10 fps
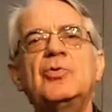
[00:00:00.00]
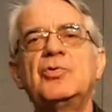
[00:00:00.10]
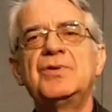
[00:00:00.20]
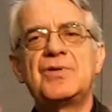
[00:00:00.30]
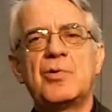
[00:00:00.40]

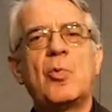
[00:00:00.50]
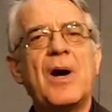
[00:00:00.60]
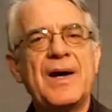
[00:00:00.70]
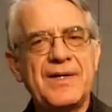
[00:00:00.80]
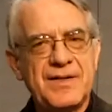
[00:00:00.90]
to this
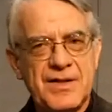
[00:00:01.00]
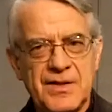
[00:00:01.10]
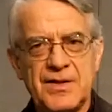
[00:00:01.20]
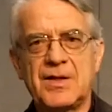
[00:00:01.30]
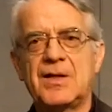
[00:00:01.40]

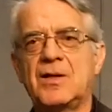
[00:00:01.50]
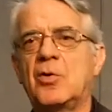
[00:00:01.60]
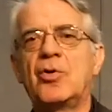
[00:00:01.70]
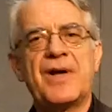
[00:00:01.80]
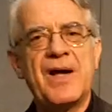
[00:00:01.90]
wider
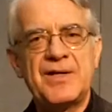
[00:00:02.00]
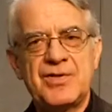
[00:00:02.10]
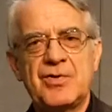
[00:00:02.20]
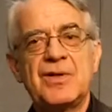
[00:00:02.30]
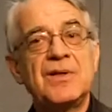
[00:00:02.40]
horizon.